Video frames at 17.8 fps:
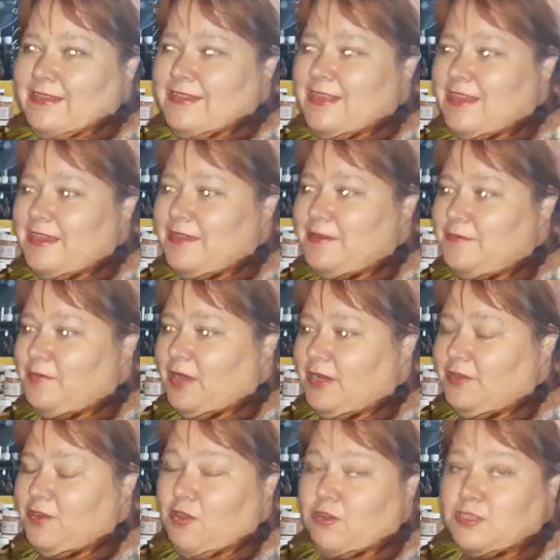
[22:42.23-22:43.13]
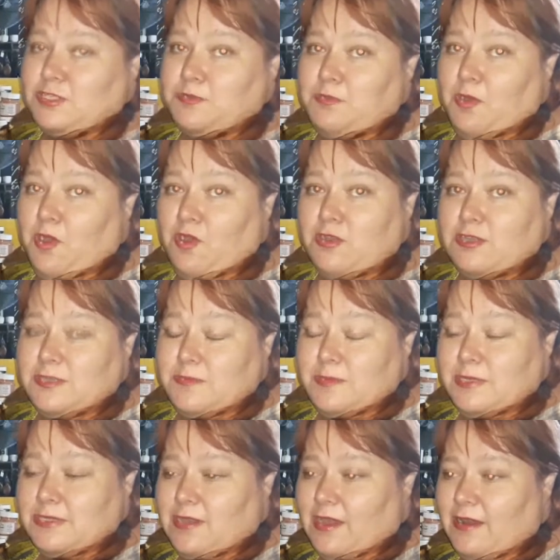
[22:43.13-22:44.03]
My dogs barked a bit,
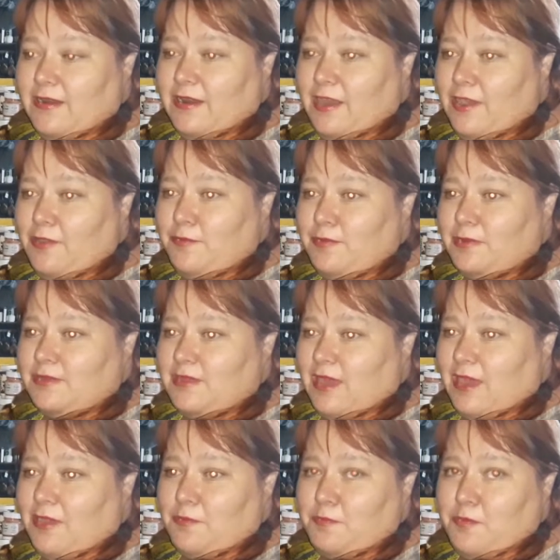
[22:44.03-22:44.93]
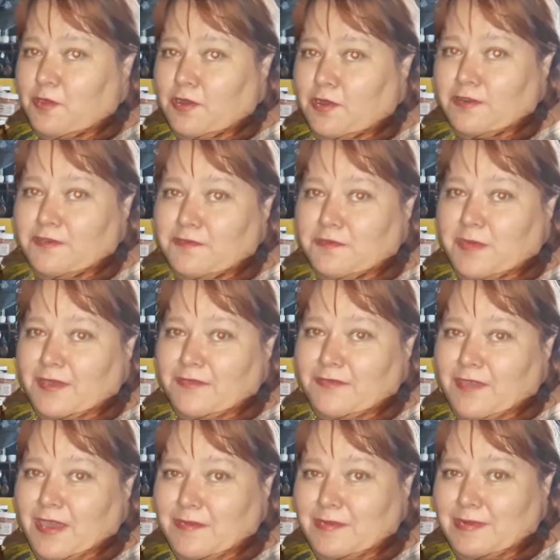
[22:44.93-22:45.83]
I know, but they are part of my
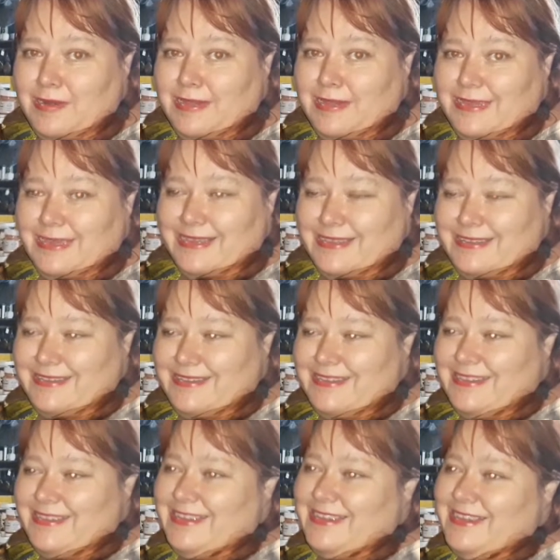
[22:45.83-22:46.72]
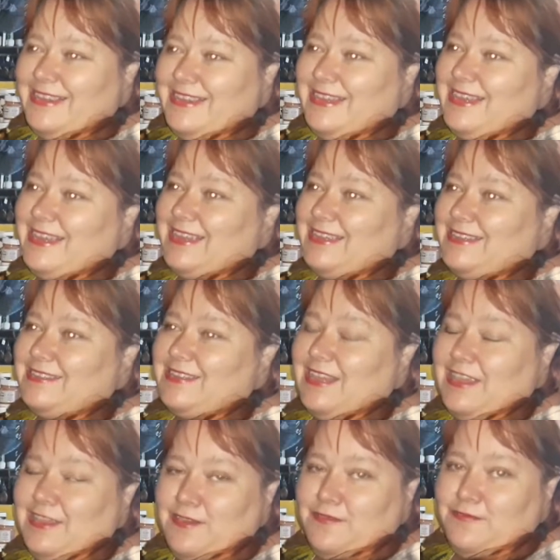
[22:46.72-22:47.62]
family. And thank
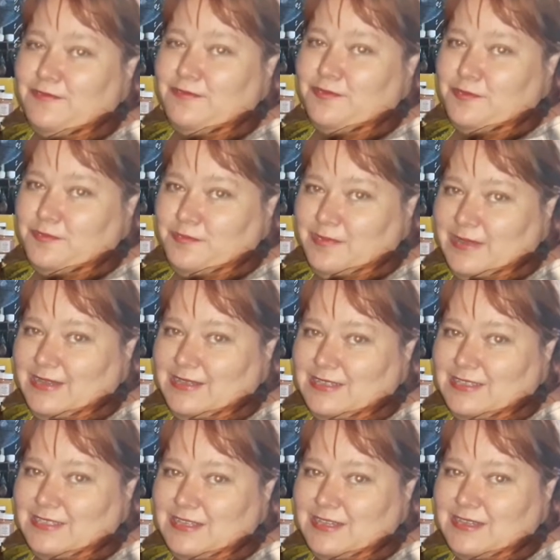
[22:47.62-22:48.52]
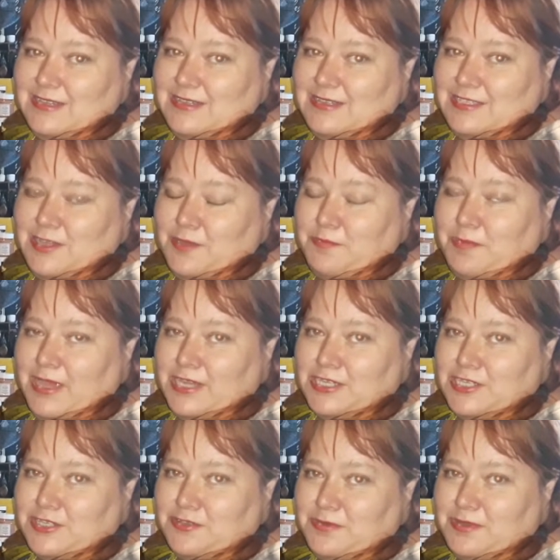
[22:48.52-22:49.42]
you for being so patient
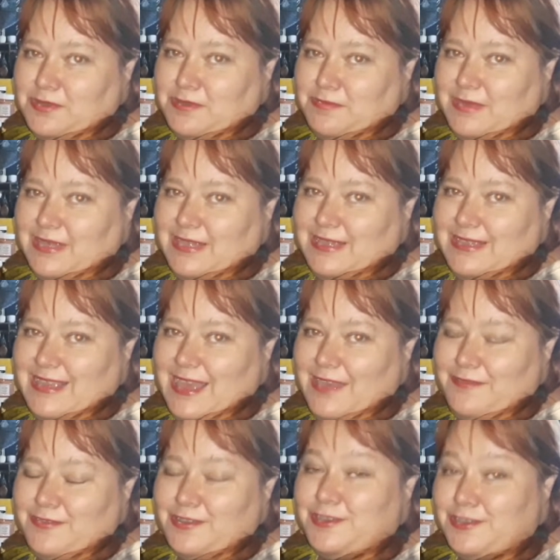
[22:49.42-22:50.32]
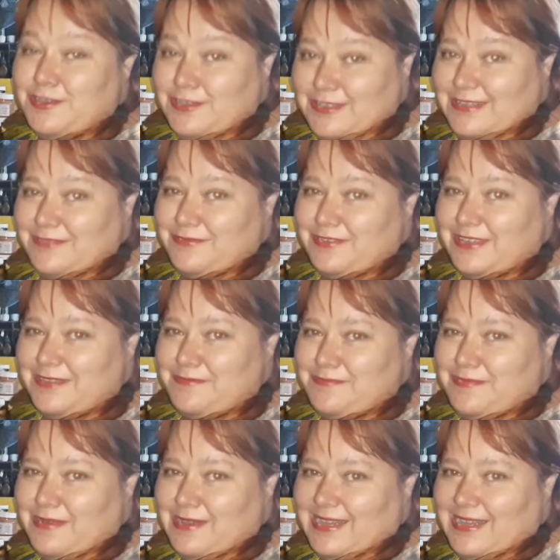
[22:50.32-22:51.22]
with me. Have a good evening.
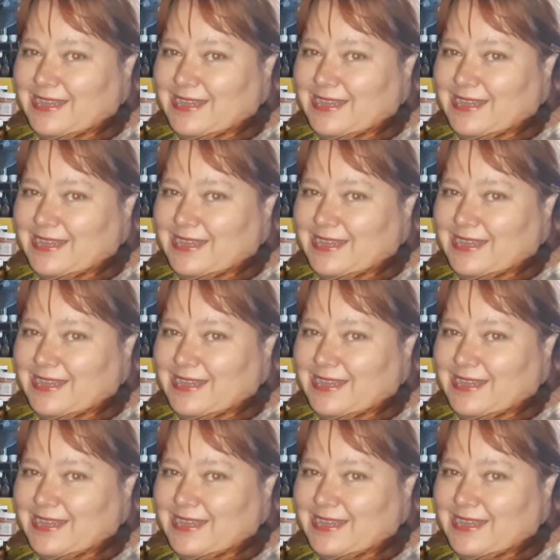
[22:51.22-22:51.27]
Bye.